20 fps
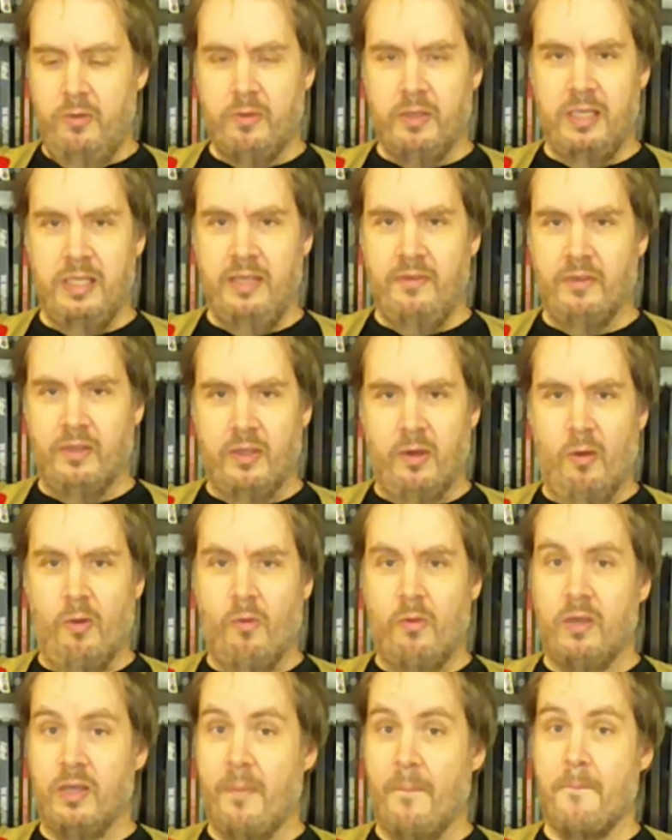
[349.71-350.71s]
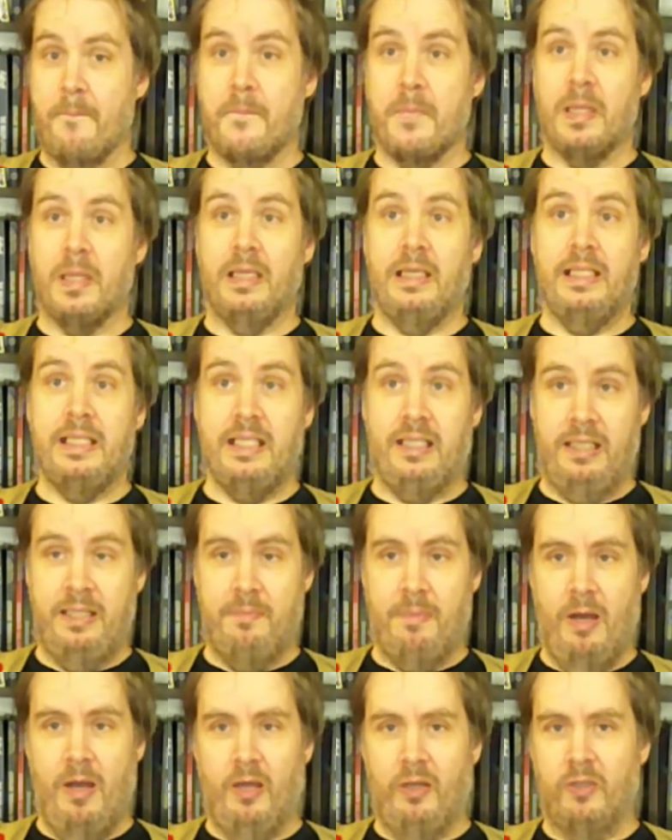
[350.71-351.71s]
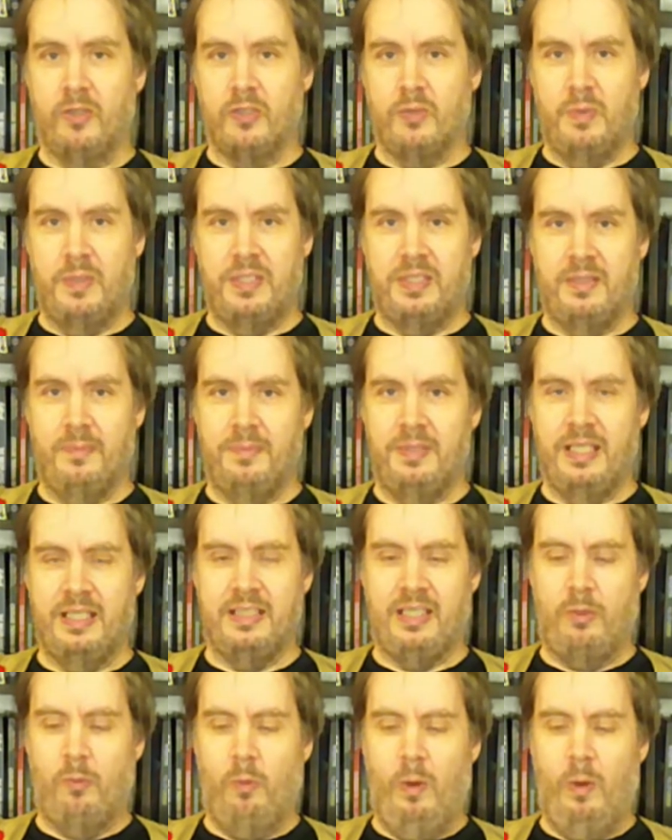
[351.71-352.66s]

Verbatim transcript: you can even go completely bonkers with some things like